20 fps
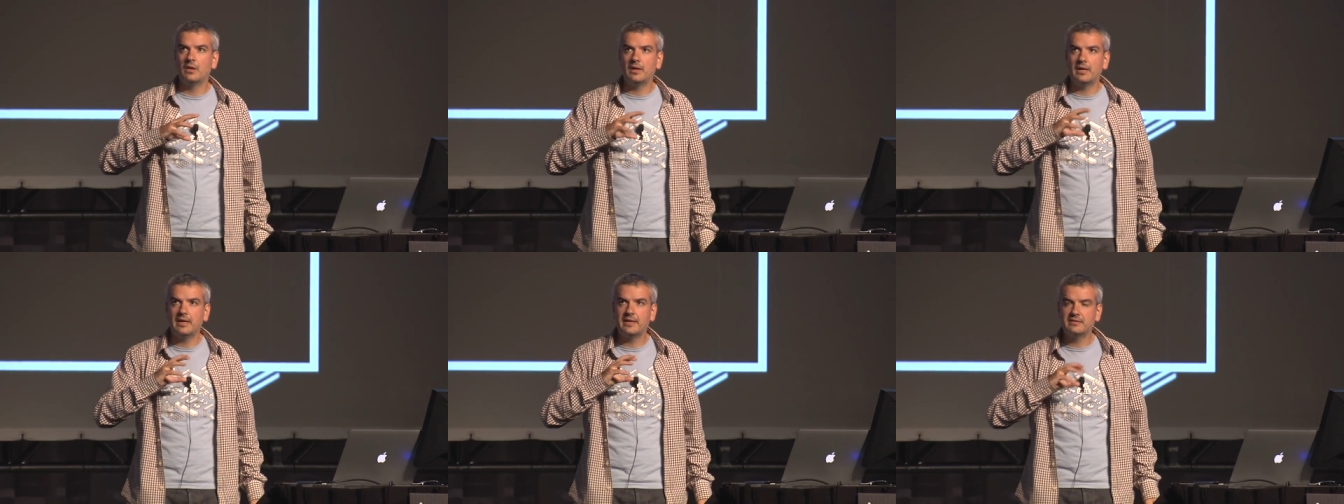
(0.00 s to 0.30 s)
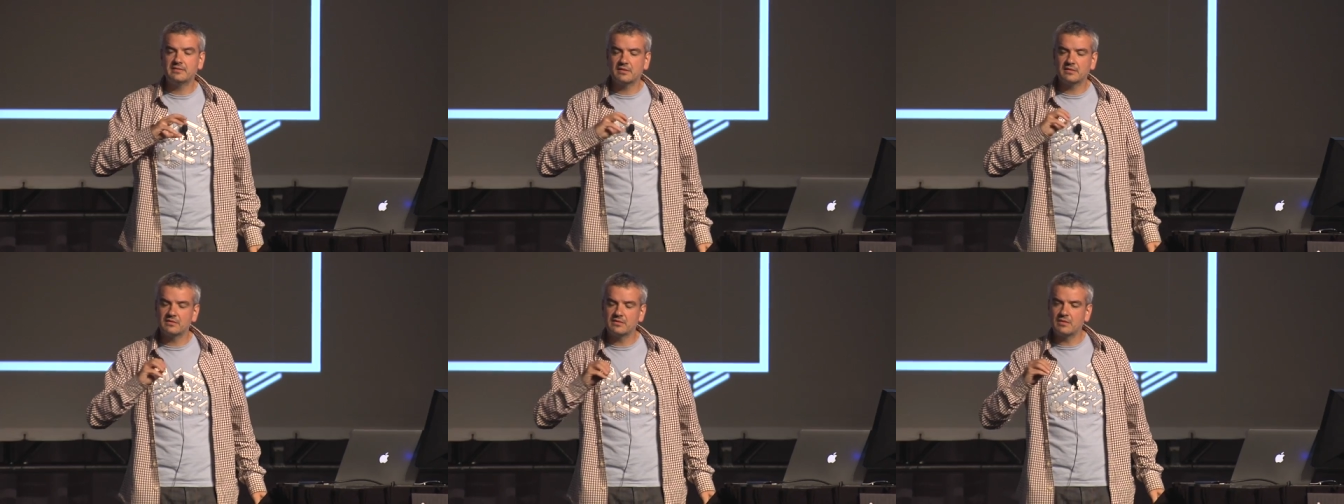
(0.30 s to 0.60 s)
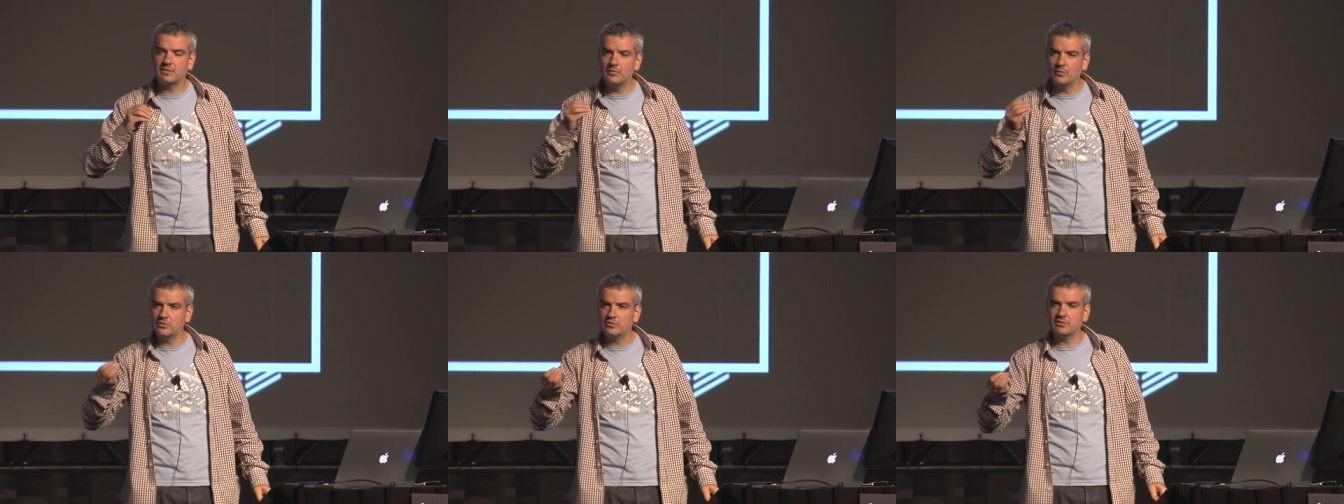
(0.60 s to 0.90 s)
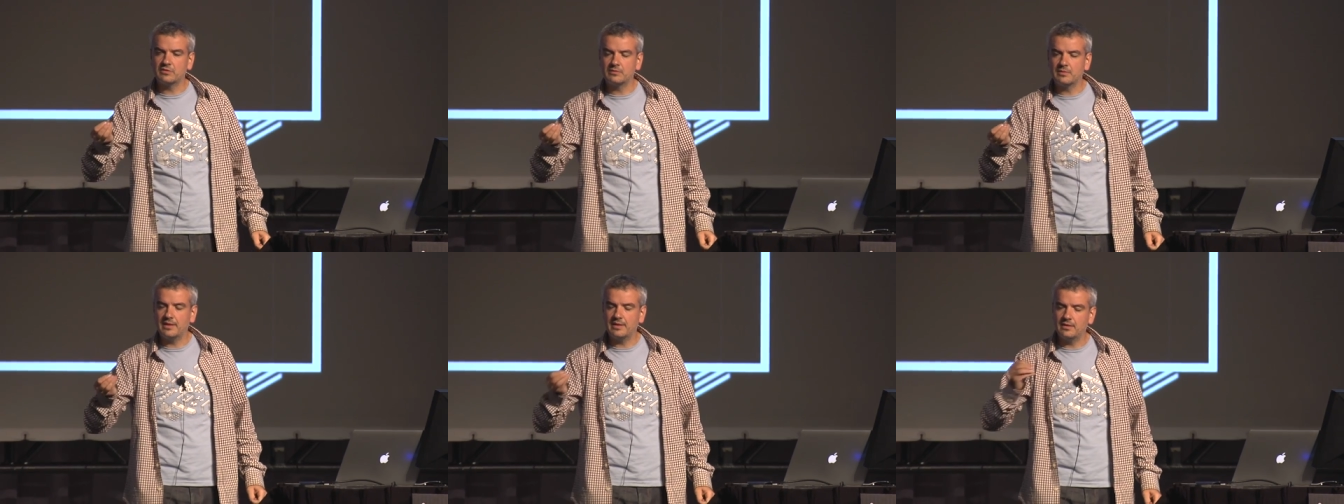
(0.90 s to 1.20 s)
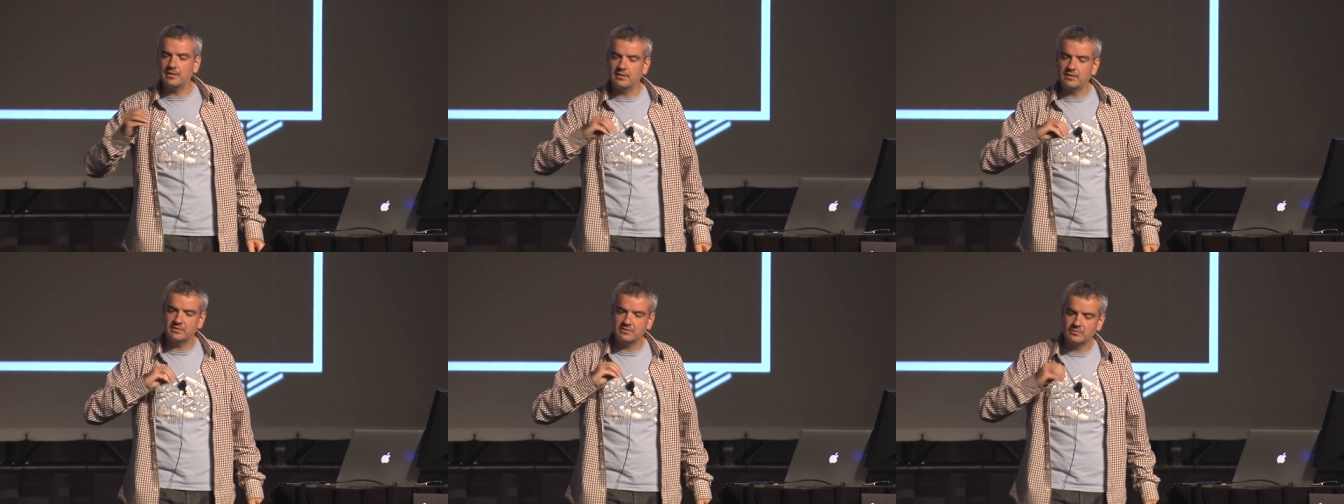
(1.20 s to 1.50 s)
it's as
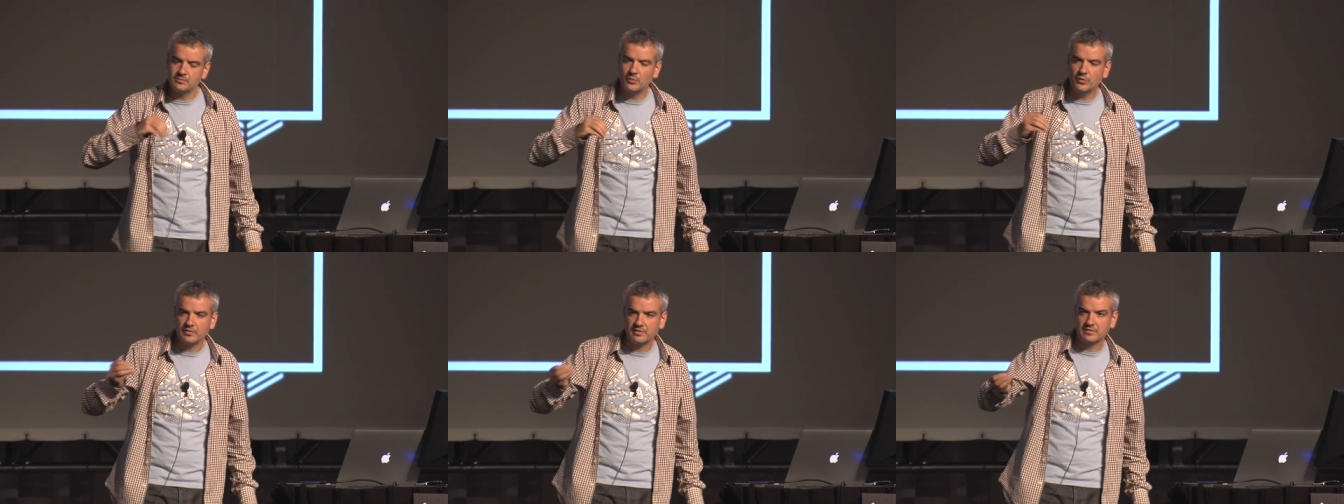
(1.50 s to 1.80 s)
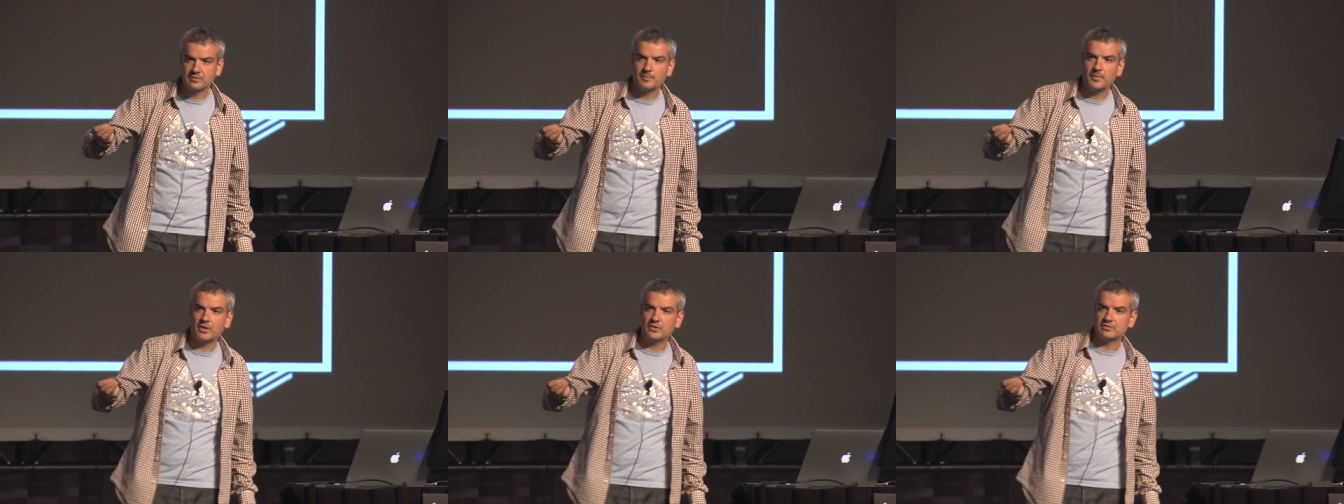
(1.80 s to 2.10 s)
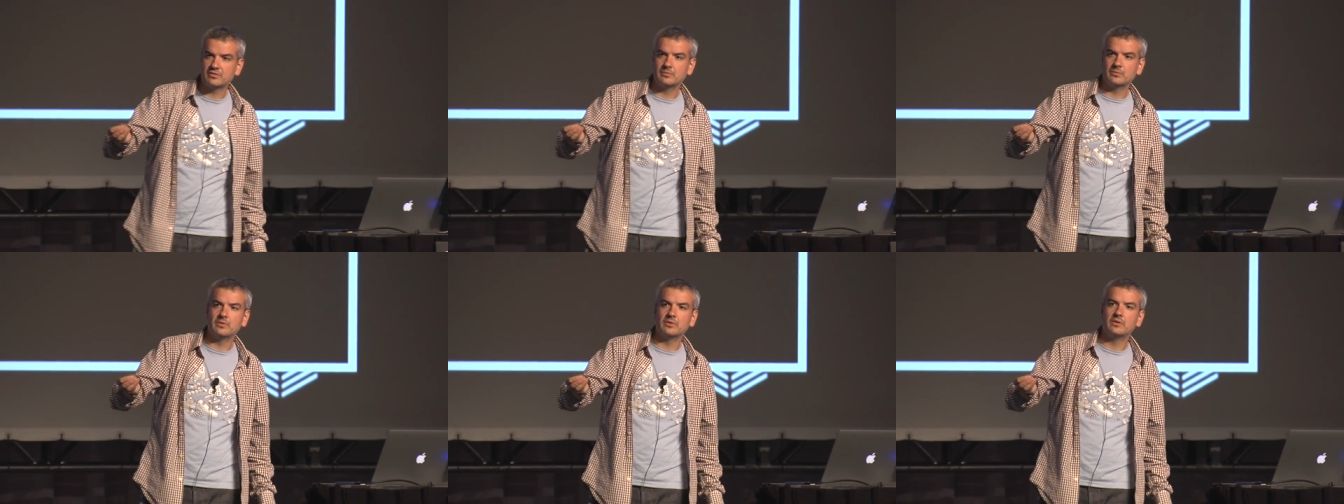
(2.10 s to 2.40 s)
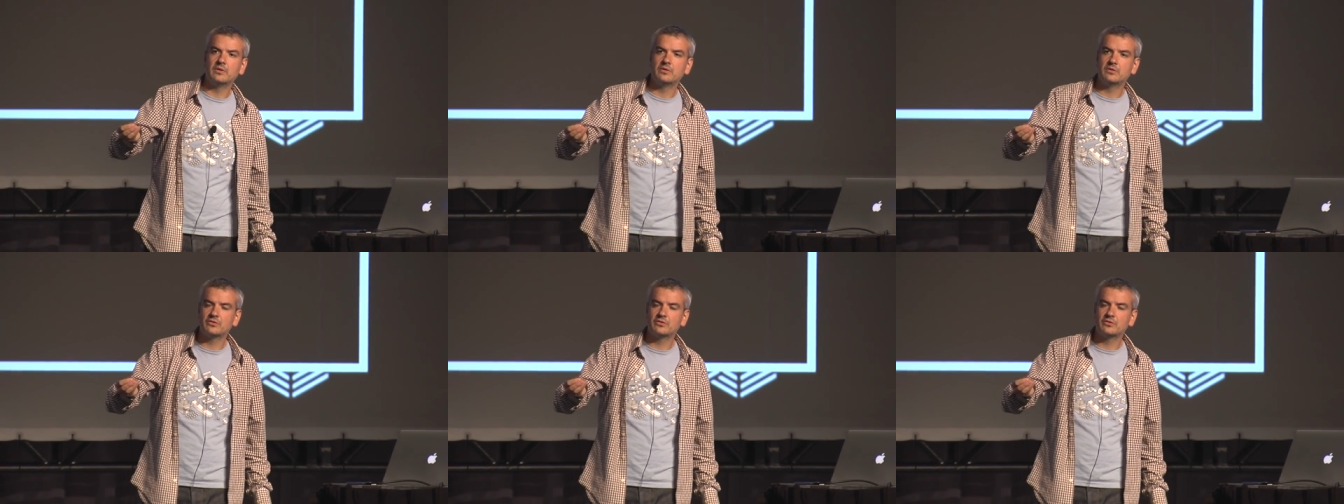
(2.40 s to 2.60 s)
smooth as possible.